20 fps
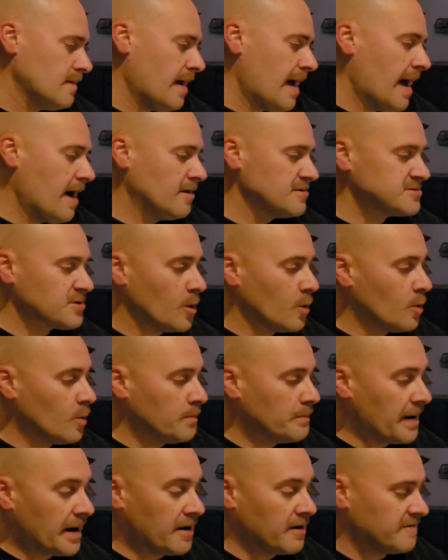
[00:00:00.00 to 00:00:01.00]

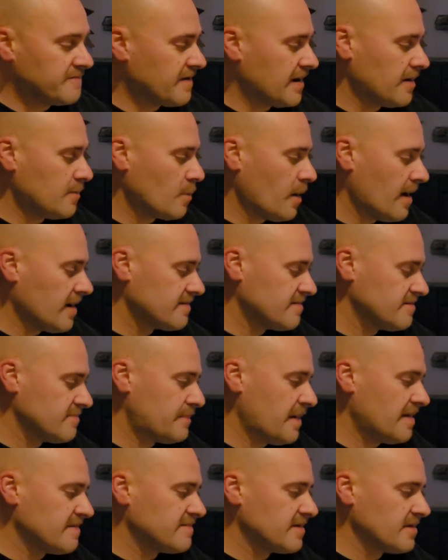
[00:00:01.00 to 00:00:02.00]
Household paraffin wax is
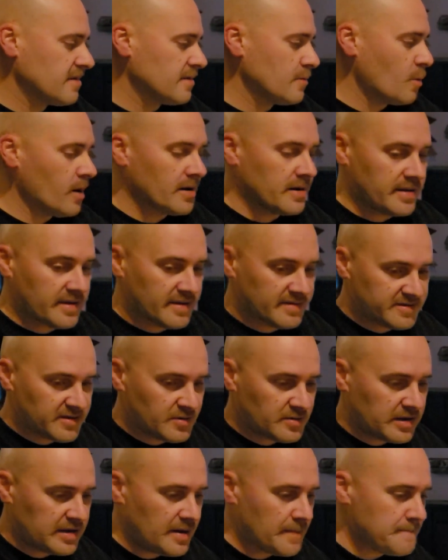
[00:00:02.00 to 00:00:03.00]
basically what it is.
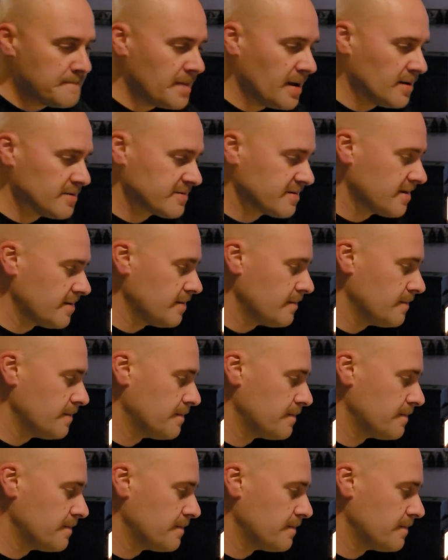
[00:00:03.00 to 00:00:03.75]
You need to melt it.